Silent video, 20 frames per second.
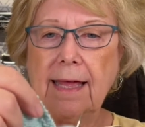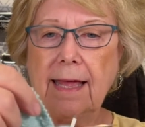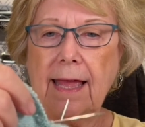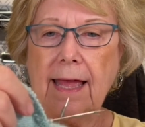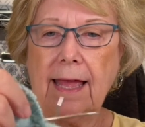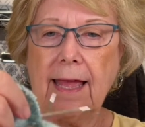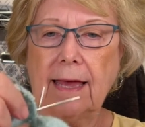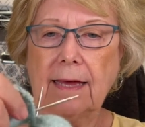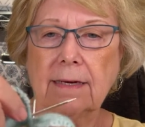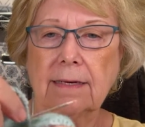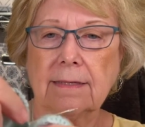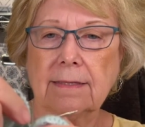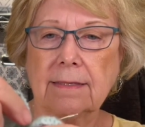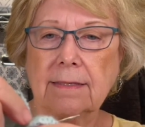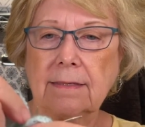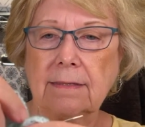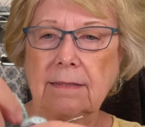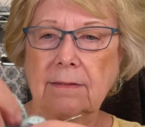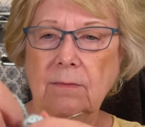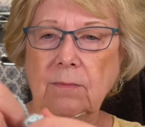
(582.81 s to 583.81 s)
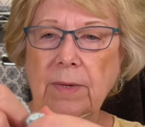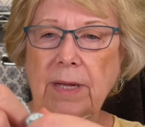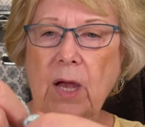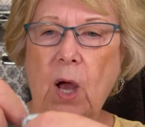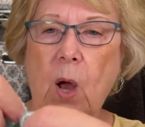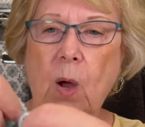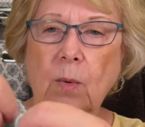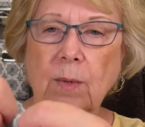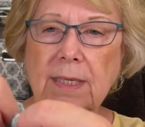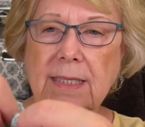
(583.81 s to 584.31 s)
and we
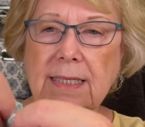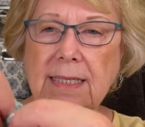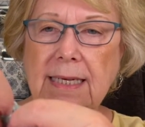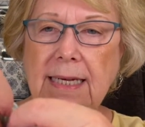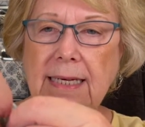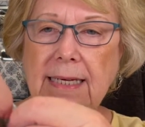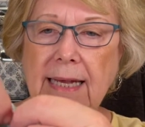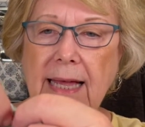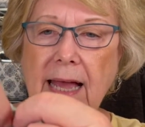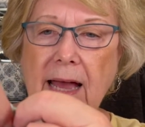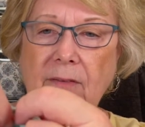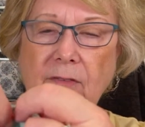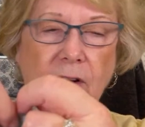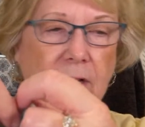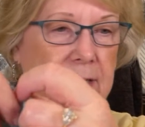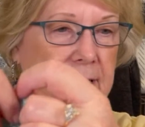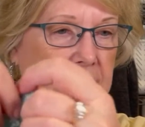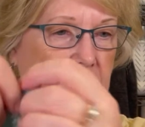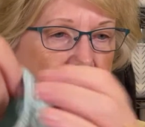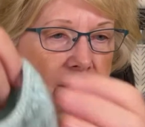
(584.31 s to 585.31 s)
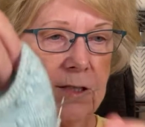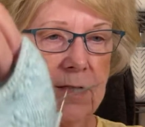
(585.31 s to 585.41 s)
always need to have our knickers